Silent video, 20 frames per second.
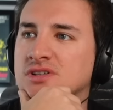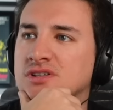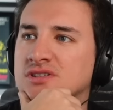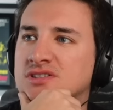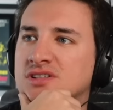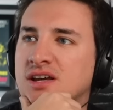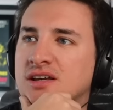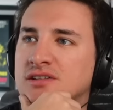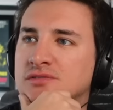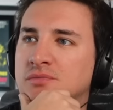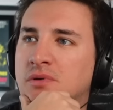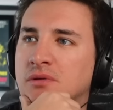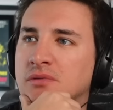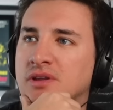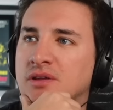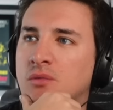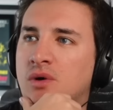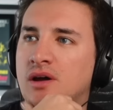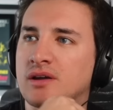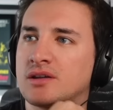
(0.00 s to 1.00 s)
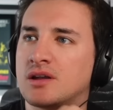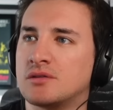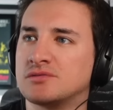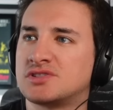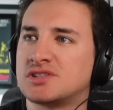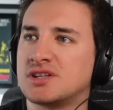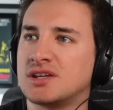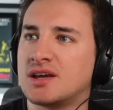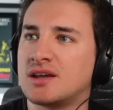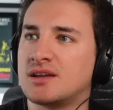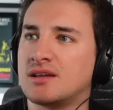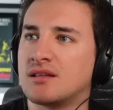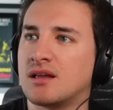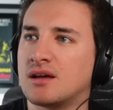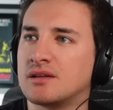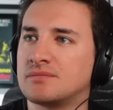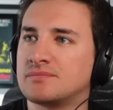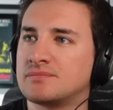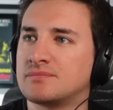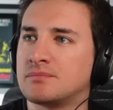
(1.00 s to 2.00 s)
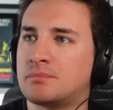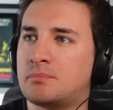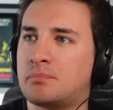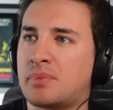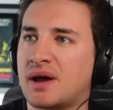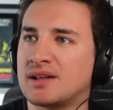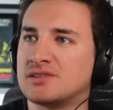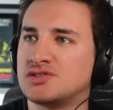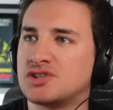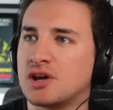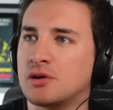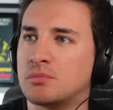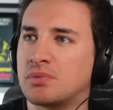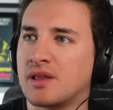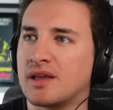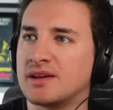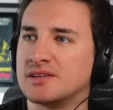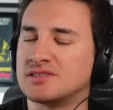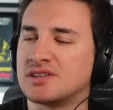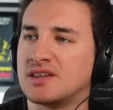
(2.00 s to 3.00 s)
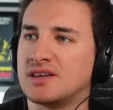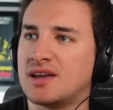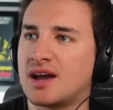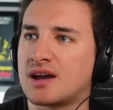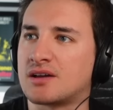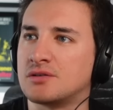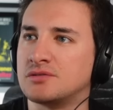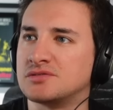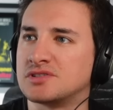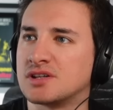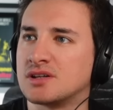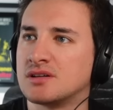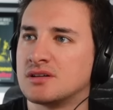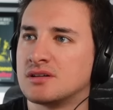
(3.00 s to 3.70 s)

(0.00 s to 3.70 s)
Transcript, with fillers: say it's probably why you don't see any like banjo players in the yakuza.